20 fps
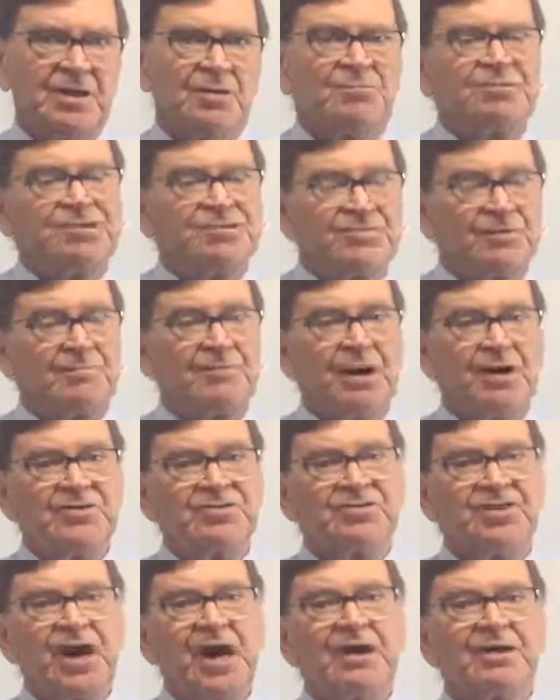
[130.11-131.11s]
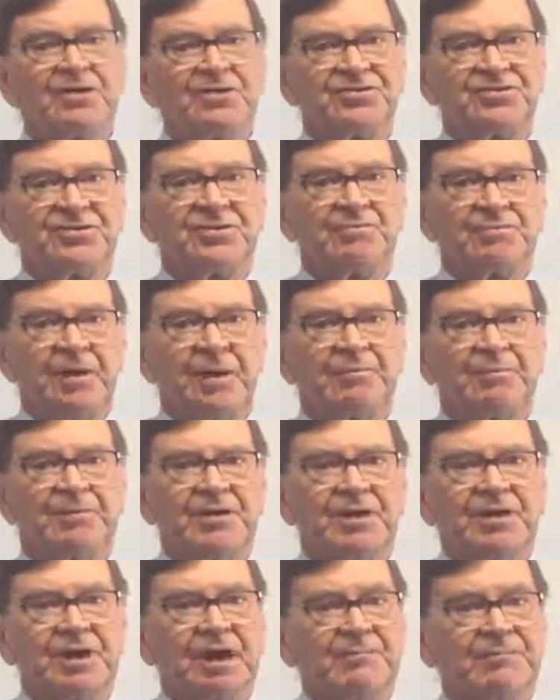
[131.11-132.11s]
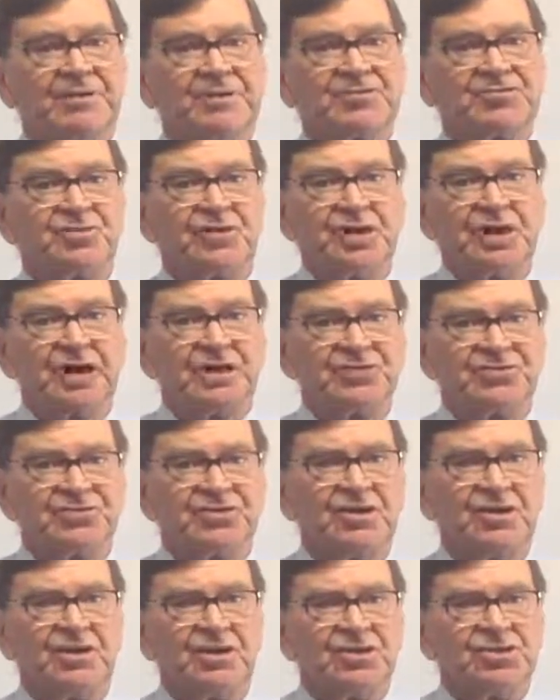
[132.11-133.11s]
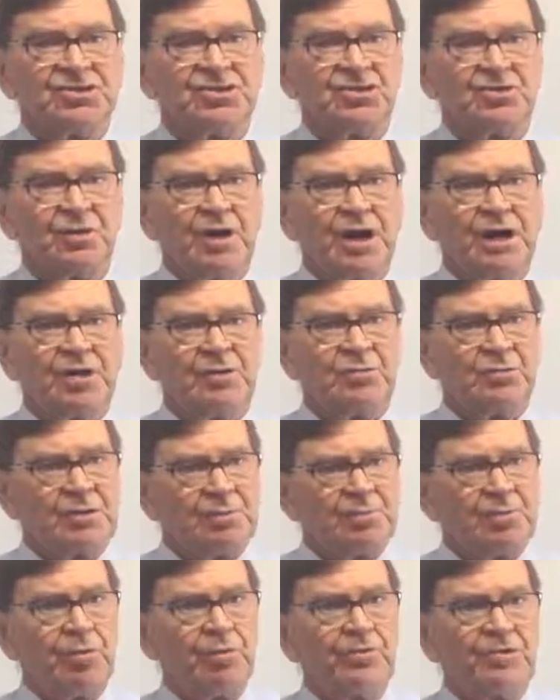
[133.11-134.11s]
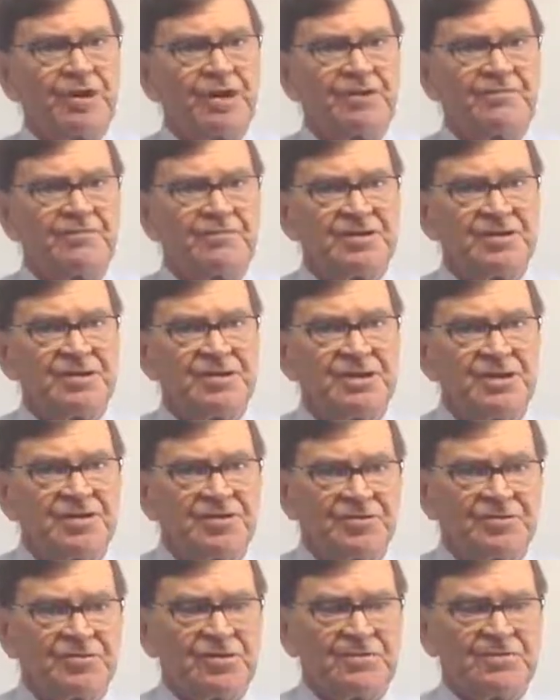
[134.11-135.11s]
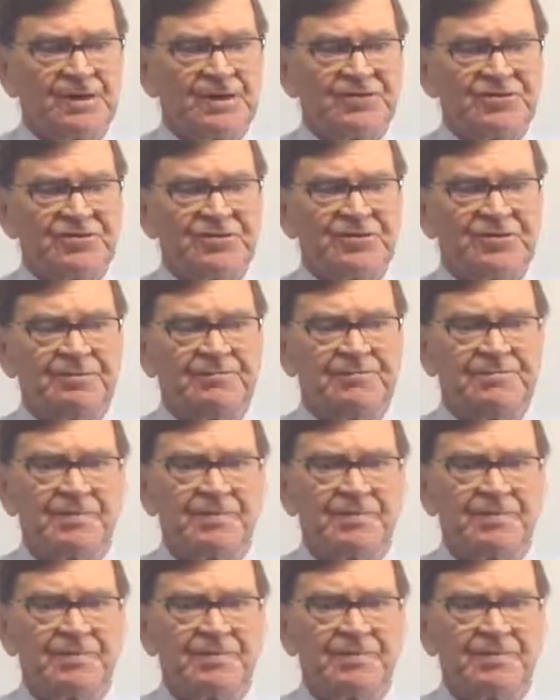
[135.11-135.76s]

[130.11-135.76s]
which for most unlisted public companies relates to a report every 3 months.